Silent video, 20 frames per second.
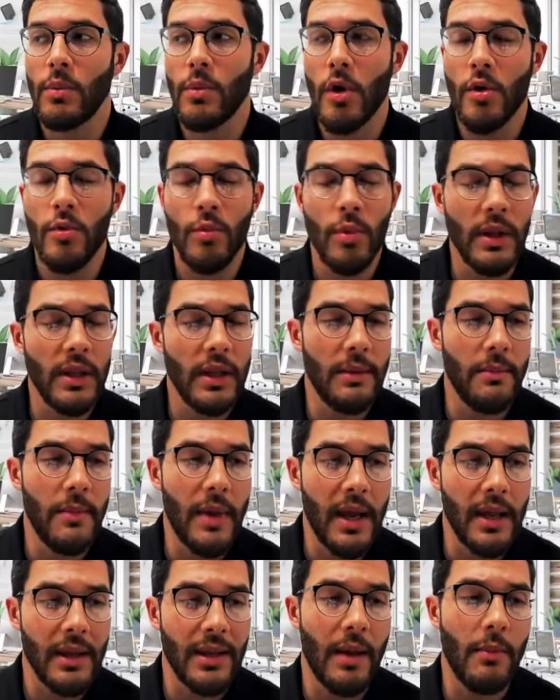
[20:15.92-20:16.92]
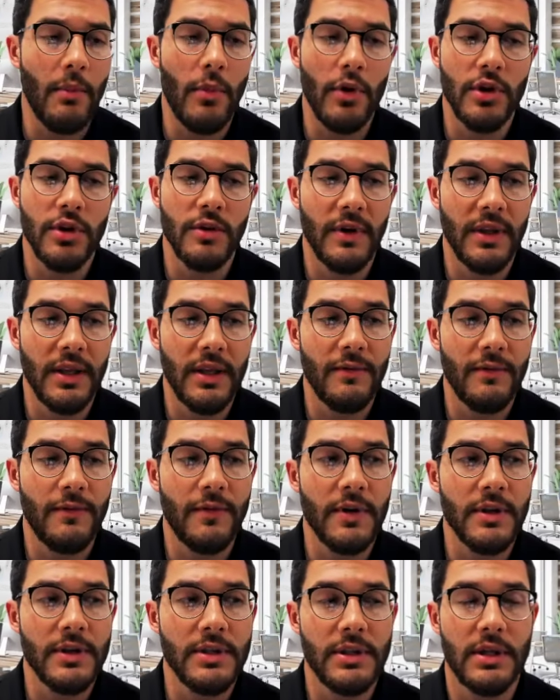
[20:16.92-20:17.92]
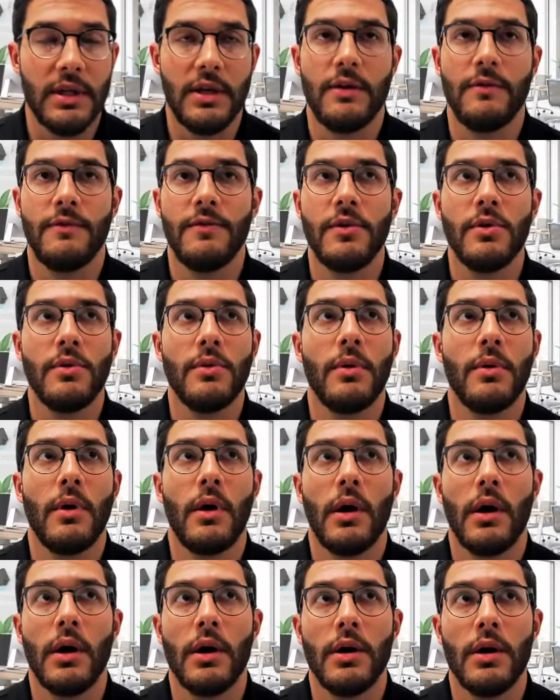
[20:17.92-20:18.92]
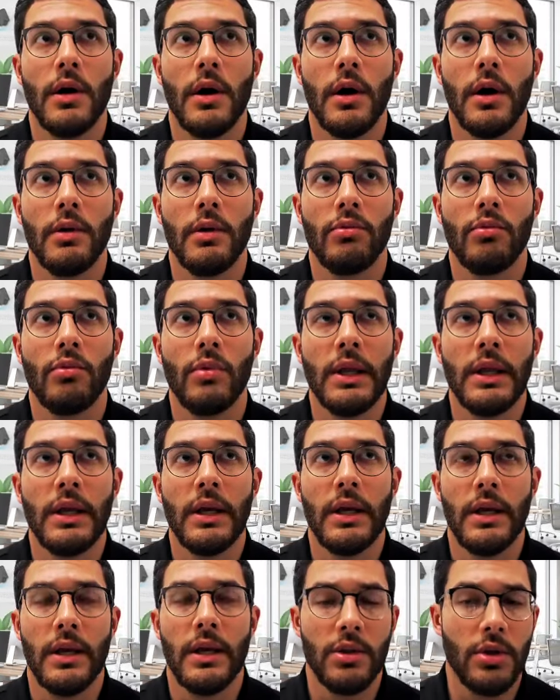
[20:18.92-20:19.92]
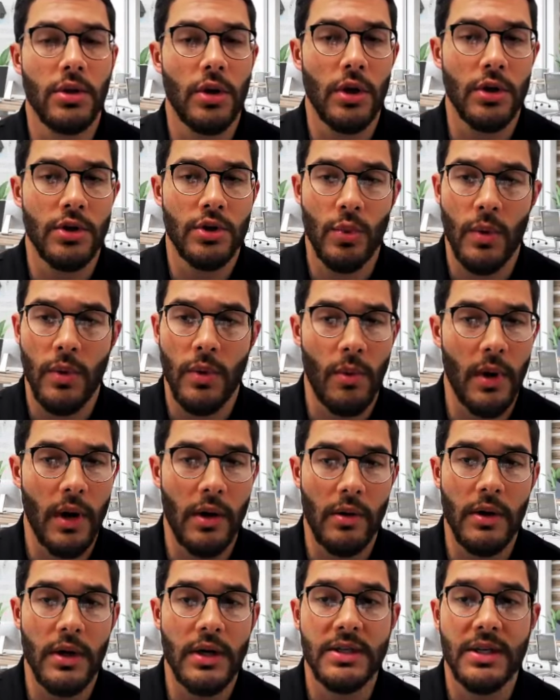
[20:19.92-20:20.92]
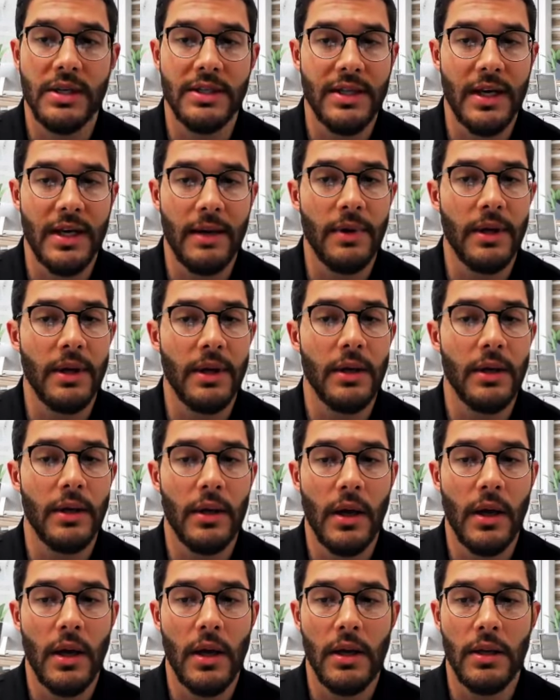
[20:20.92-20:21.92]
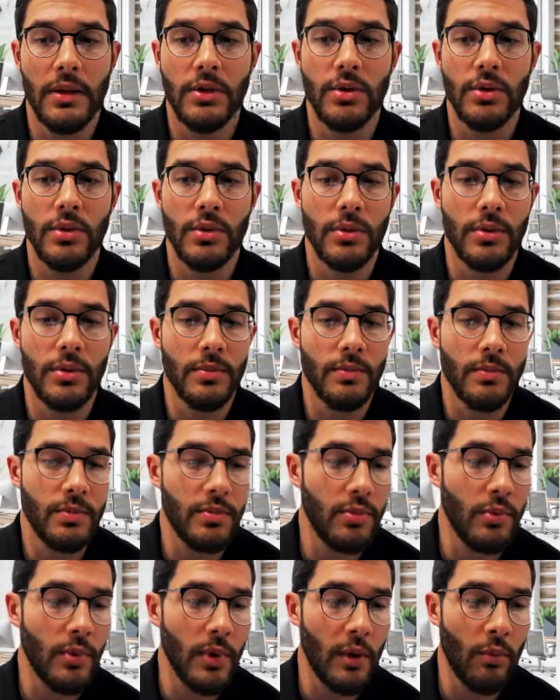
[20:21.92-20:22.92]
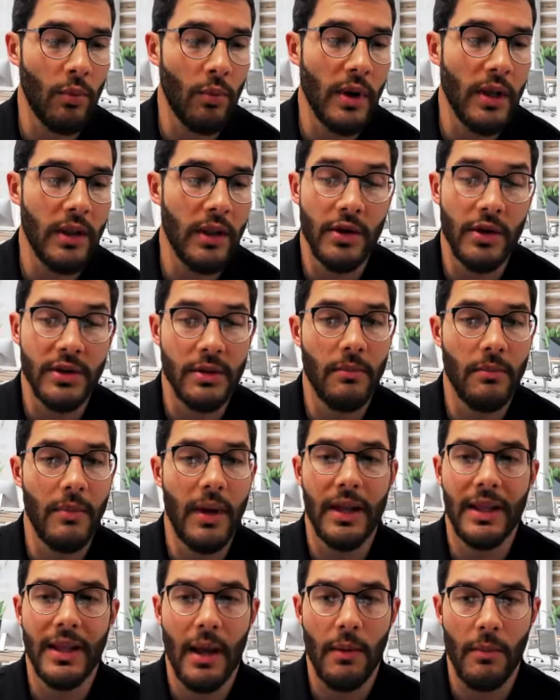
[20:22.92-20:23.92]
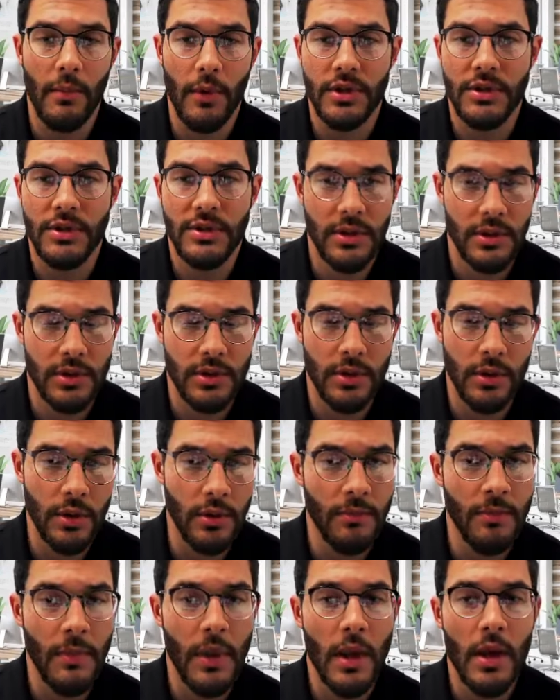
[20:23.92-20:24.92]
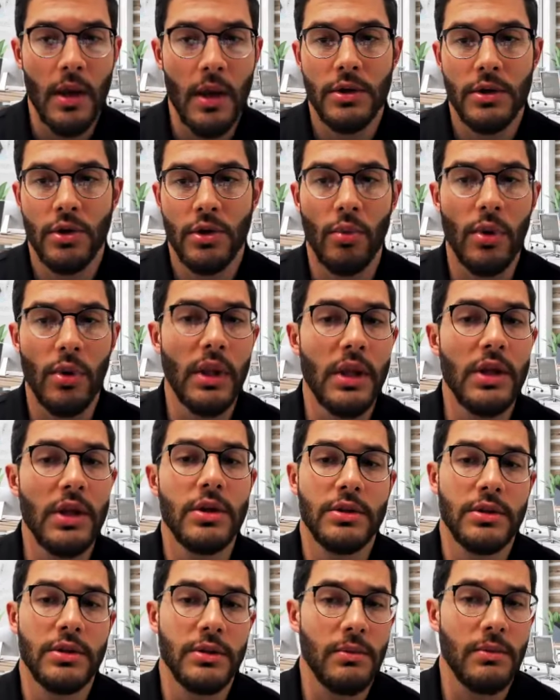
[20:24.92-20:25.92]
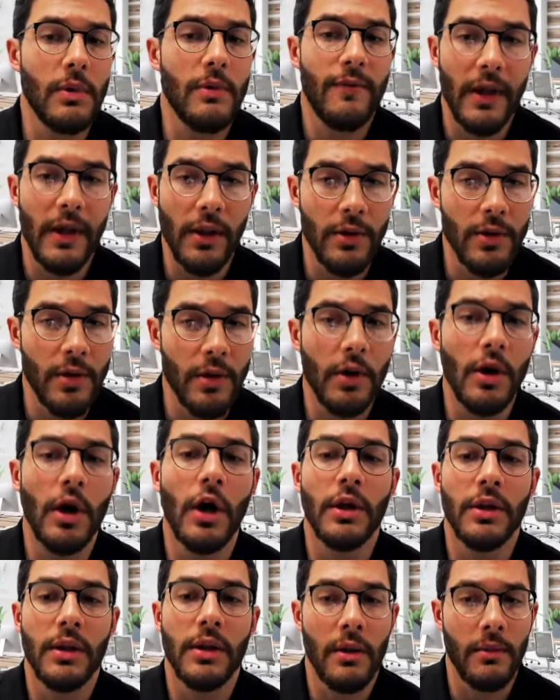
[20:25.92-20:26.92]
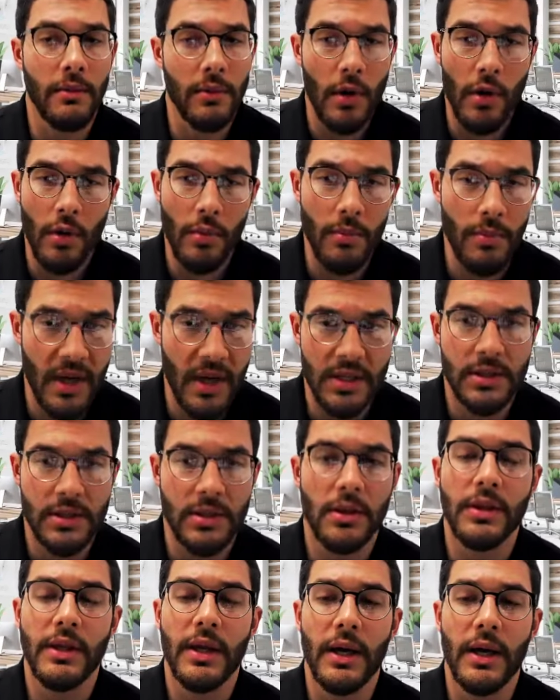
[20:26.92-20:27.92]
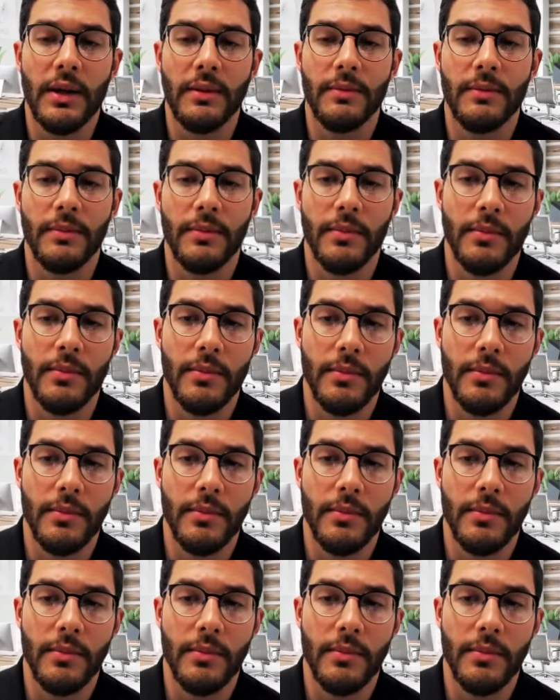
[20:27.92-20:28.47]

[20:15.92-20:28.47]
won't really make that much of a difference if you are not really in touch with whatever it is that's happening, and it really doesn't make that much sense to you. So really just follow your gut and go based on that.